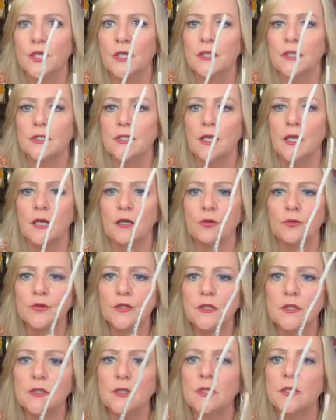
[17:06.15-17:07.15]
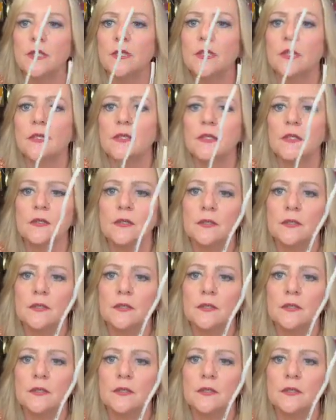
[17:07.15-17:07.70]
take it out the leg